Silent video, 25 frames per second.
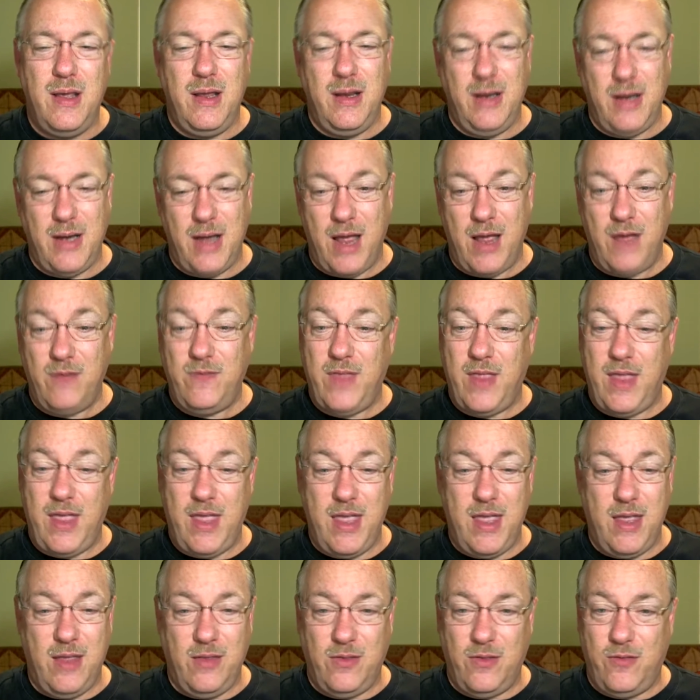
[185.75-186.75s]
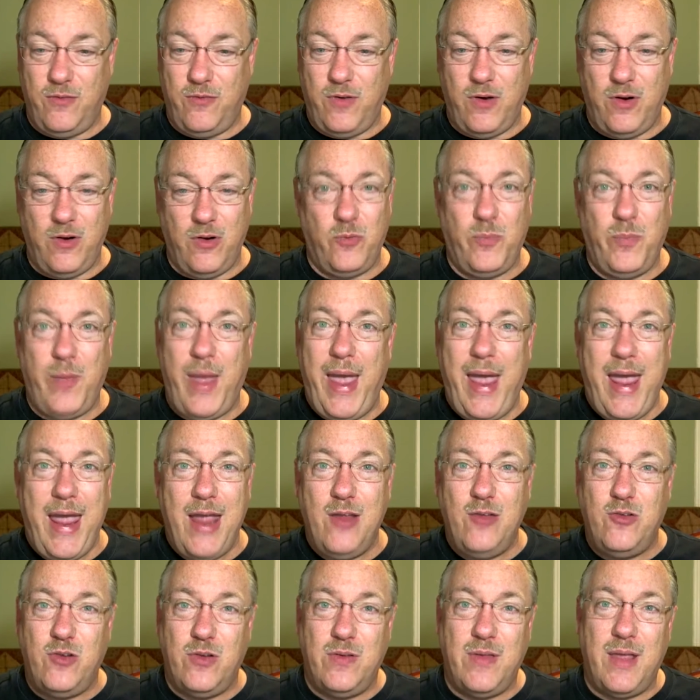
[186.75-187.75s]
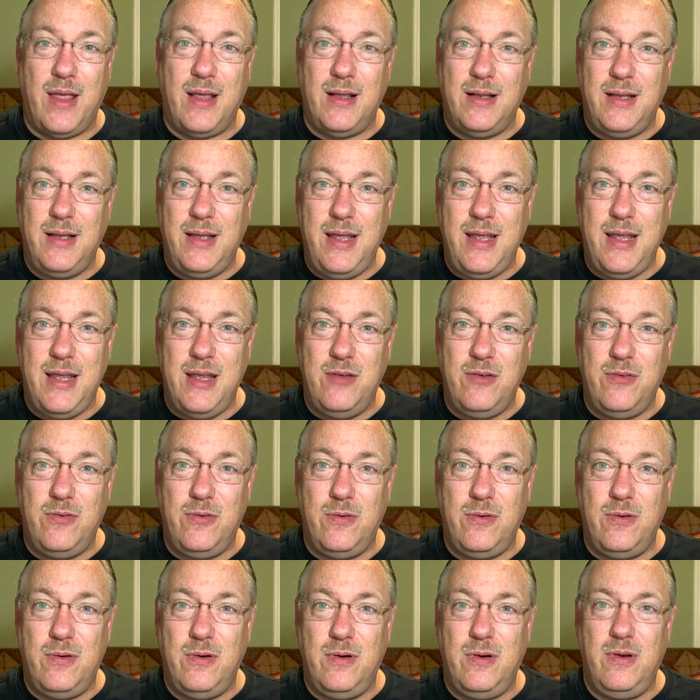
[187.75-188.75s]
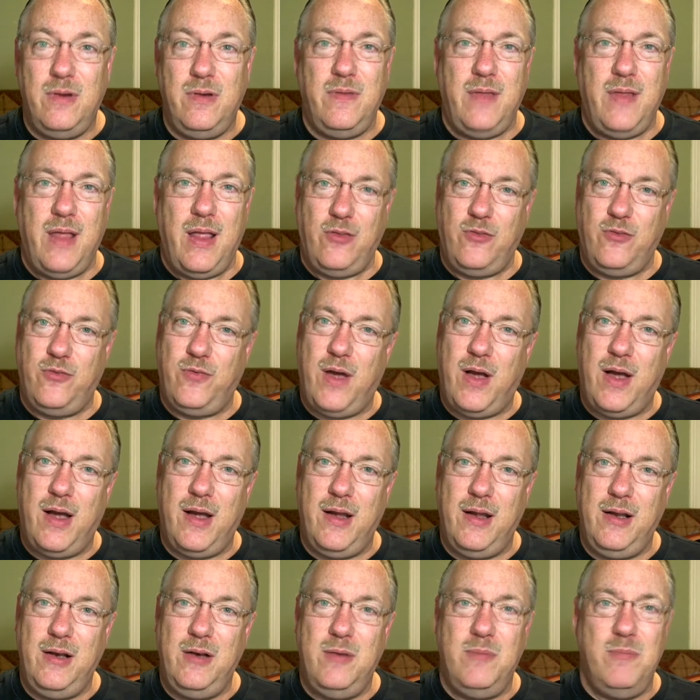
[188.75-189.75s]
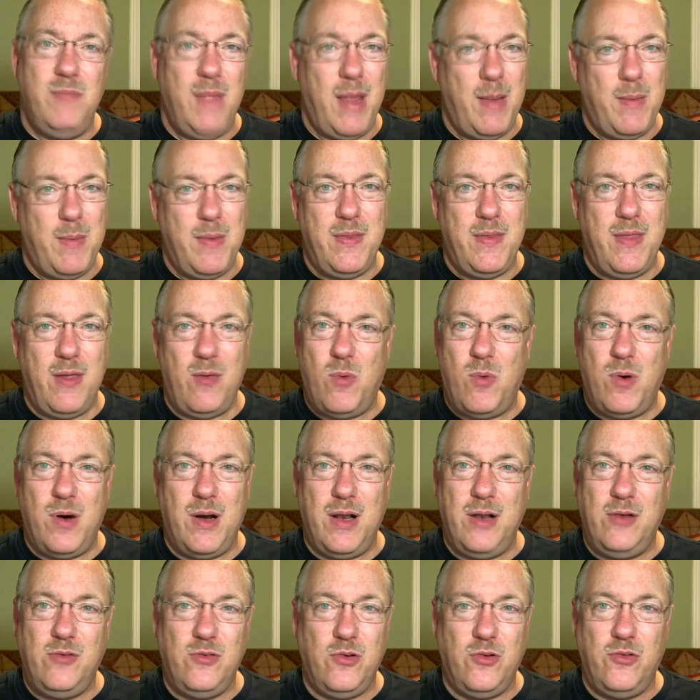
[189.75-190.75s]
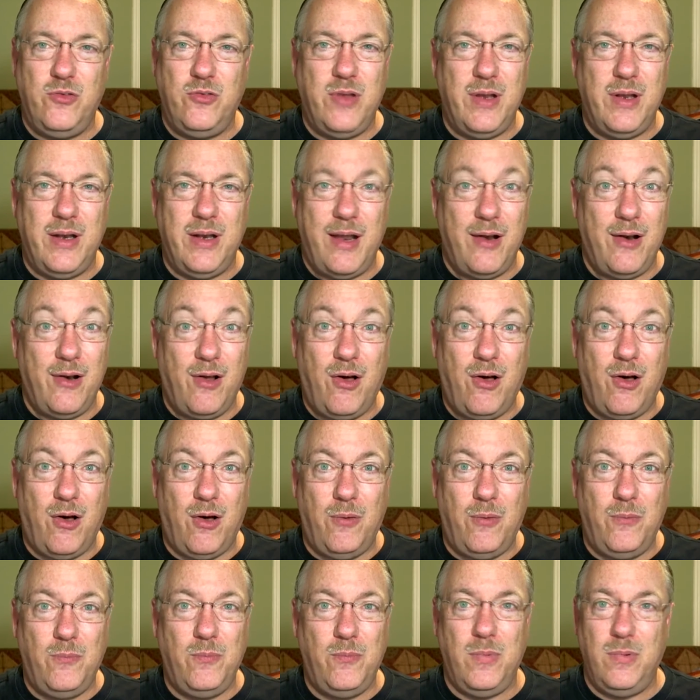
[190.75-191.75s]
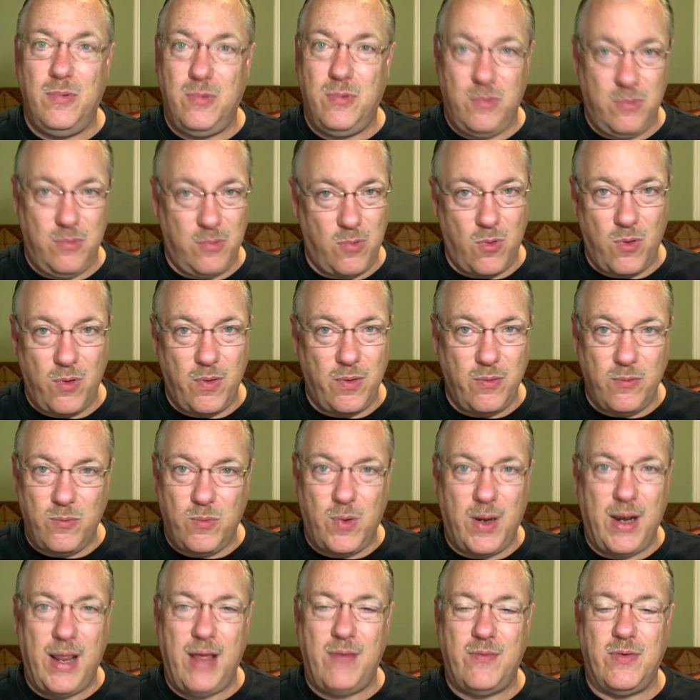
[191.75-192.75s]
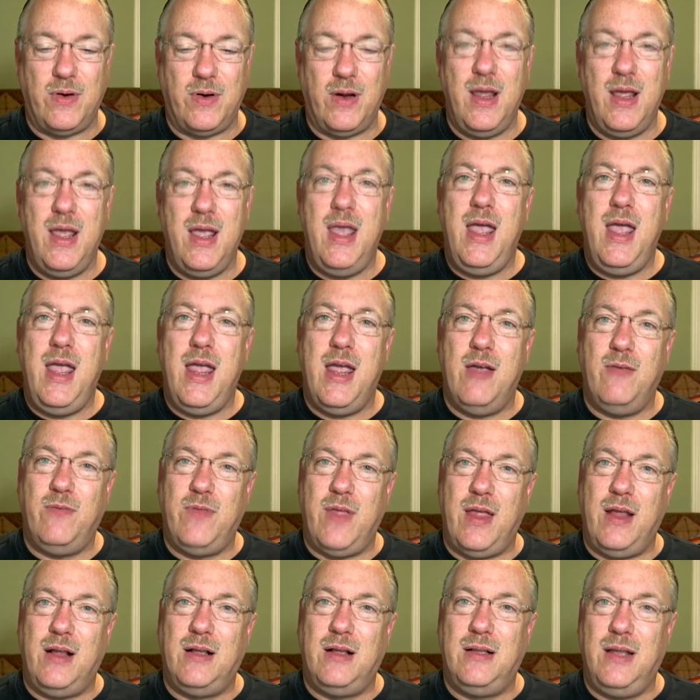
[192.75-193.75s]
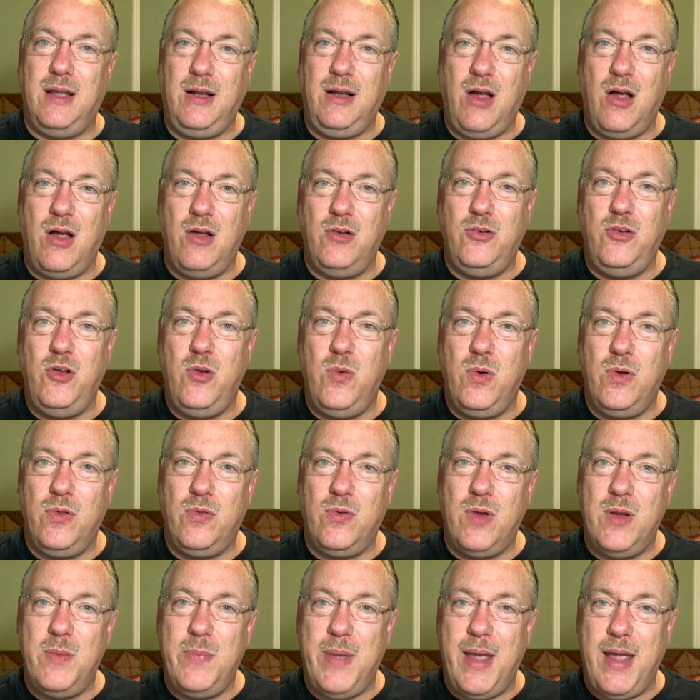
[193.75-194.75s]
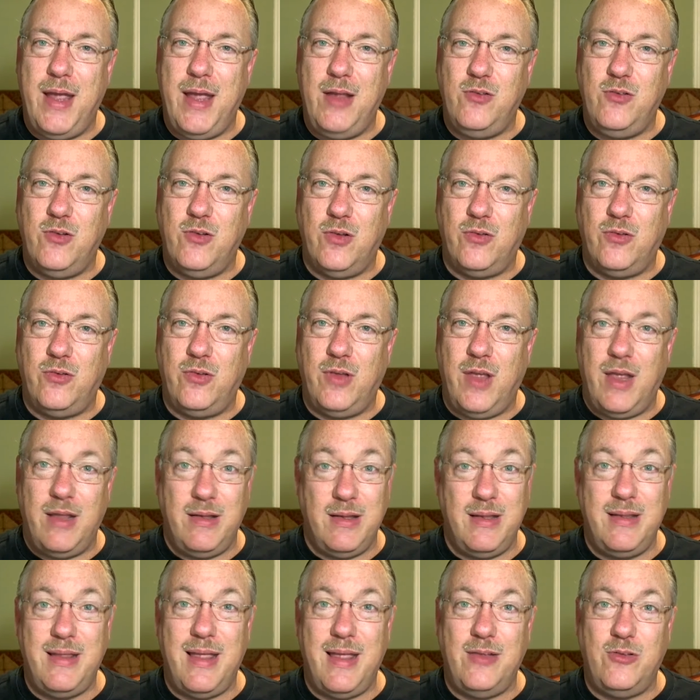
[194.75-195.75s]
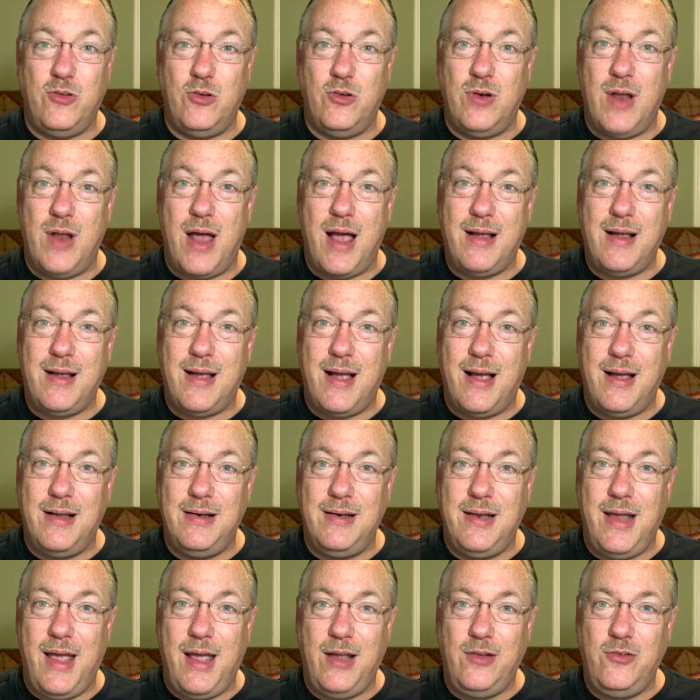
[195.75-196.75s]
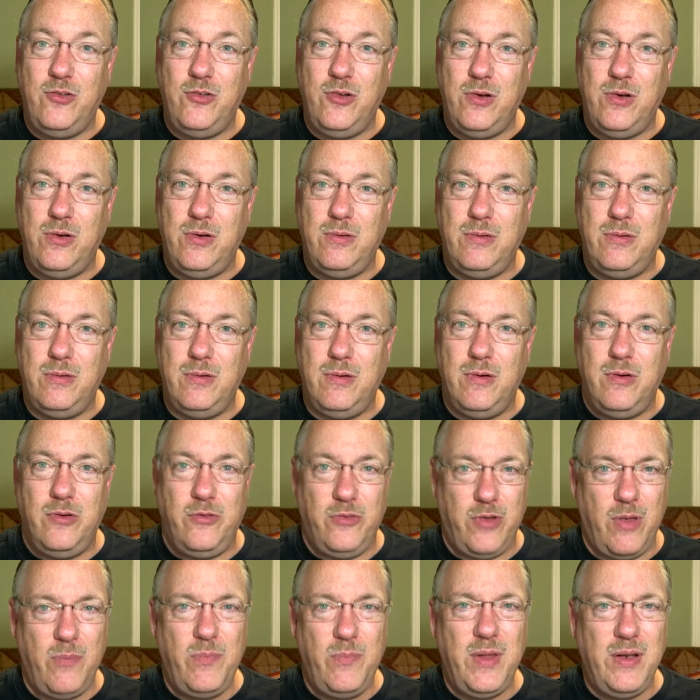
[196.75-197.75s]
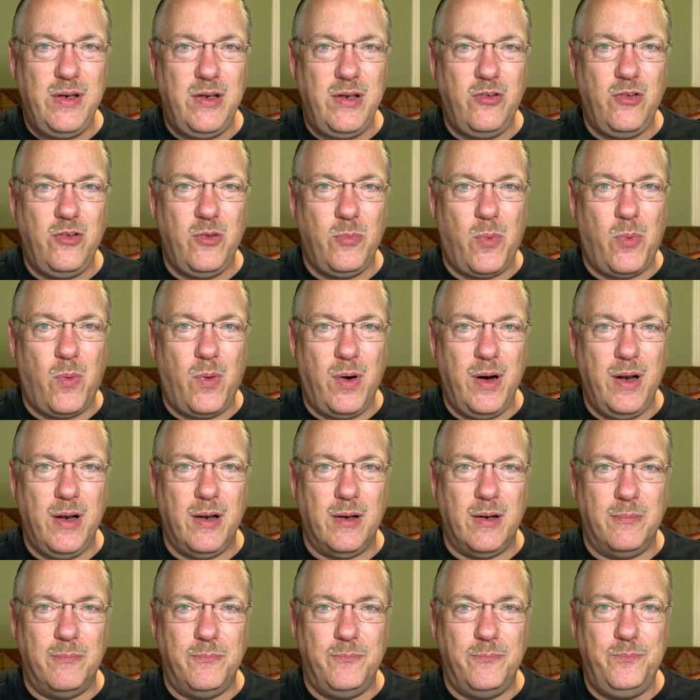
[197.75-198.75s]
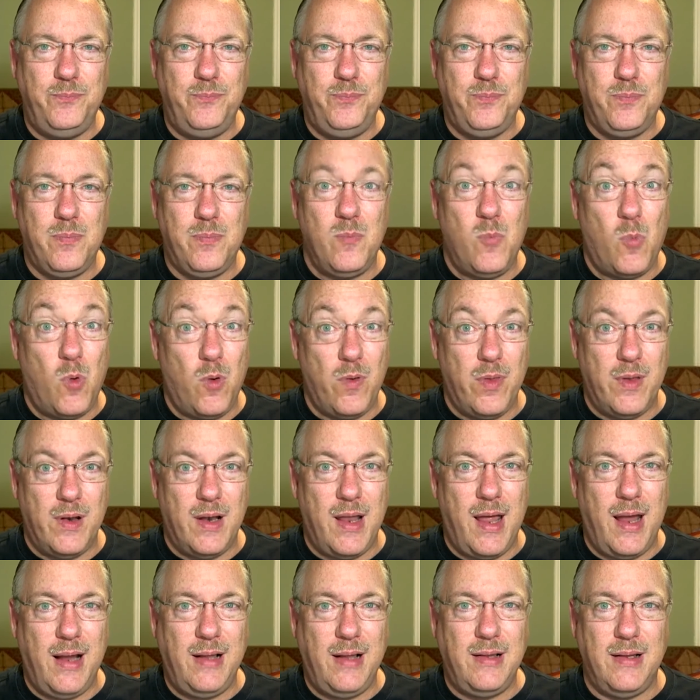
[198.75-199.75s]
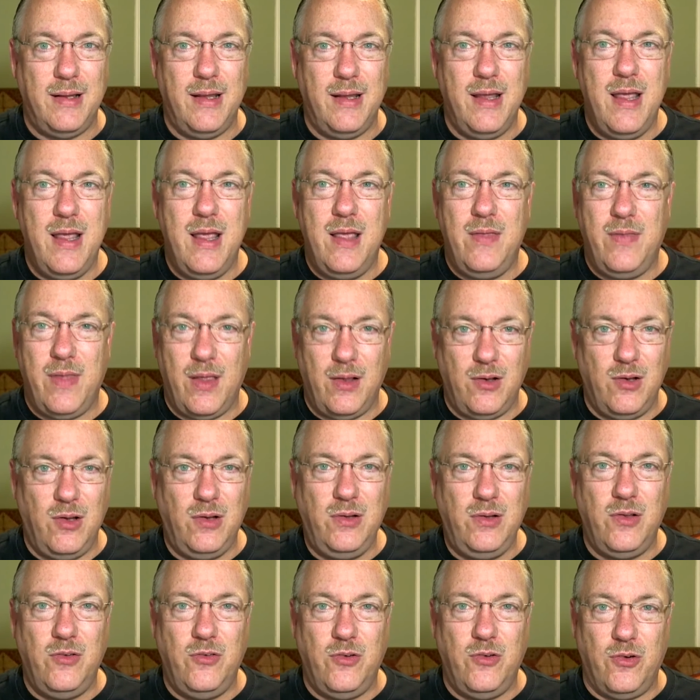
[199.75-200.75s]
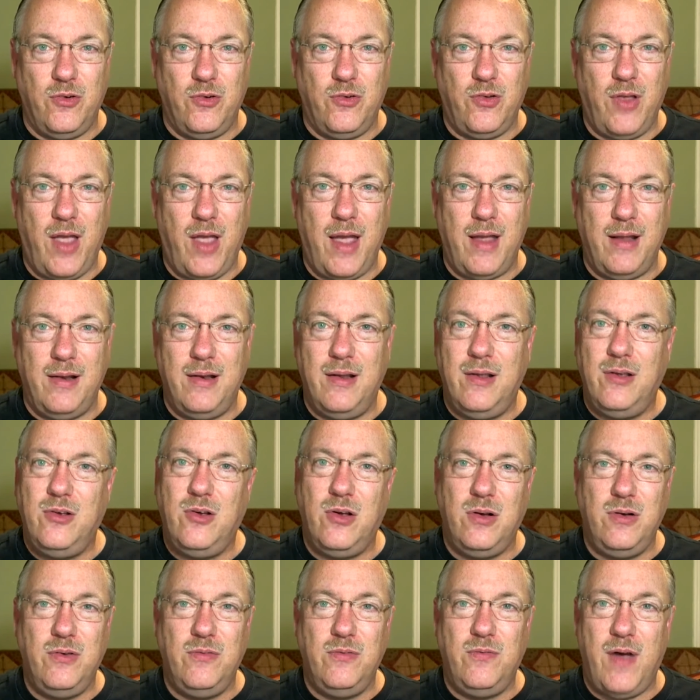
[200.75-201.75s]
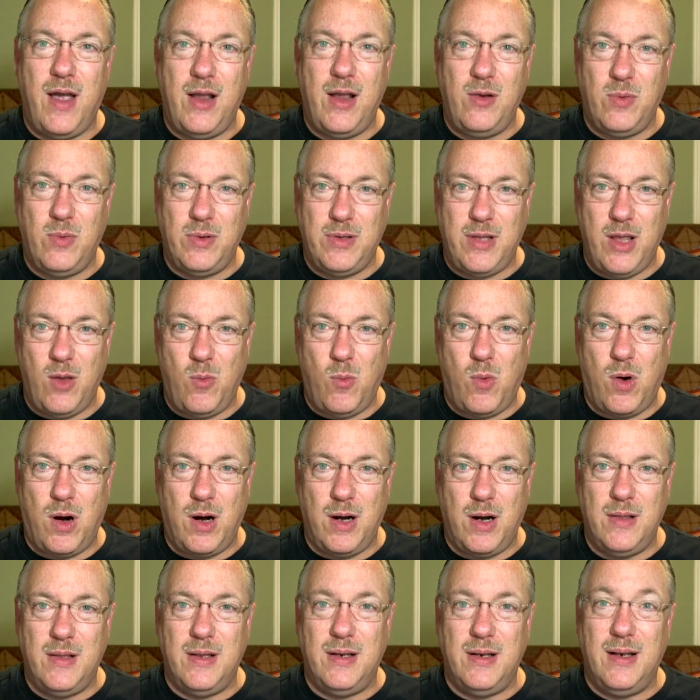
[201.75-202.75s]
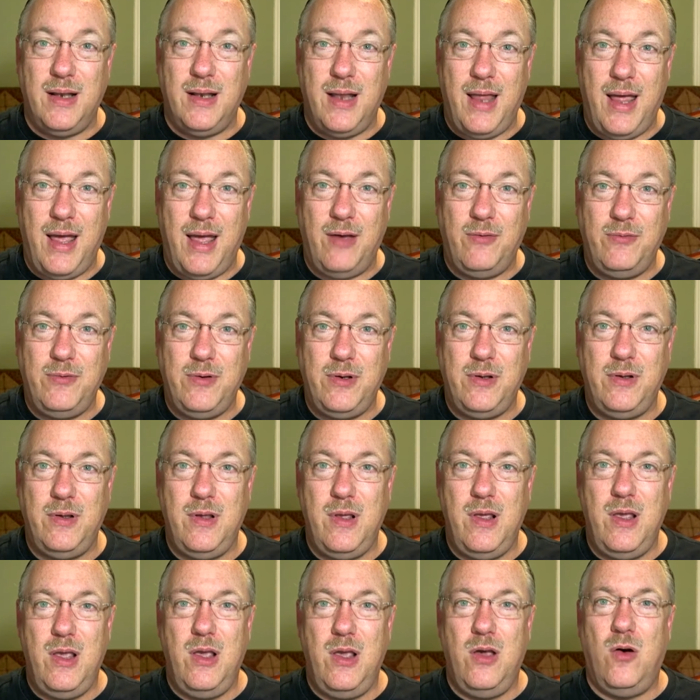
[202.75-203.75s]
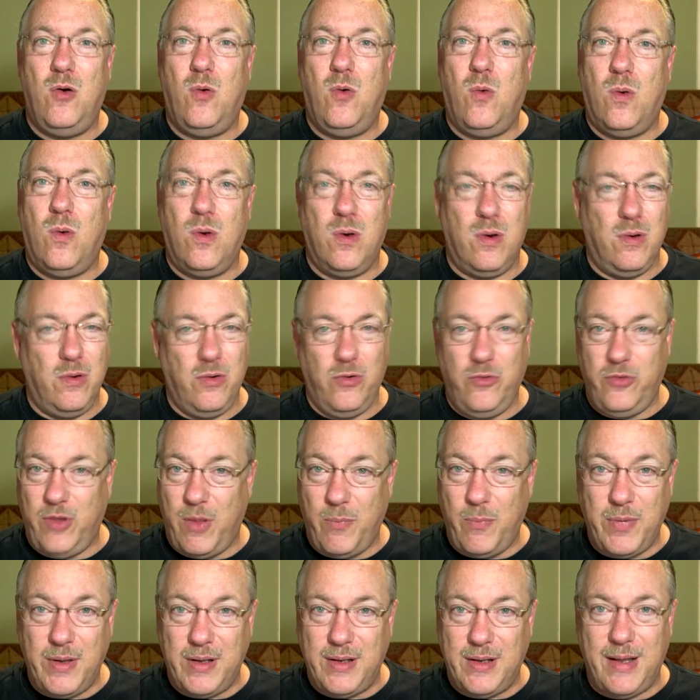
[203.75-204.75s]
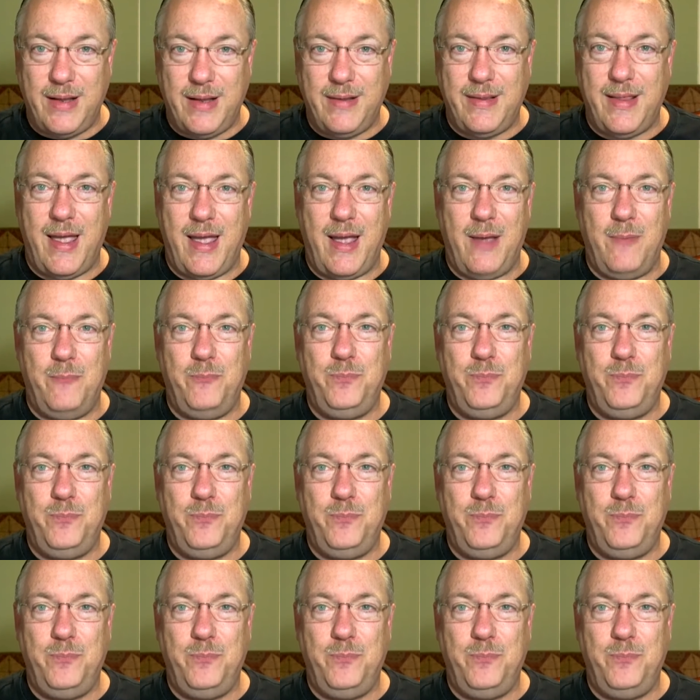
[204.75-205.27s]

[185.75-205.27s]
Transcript: Now, if they hit the first page and they leave, that's fine. Maybe they weren't interested at all, or whatever. If they click on 2 or 3 pages and then they do not contact you, something disappointed them. More than likely, they looked at your site, couldn't find what they wanted and left, or something like that.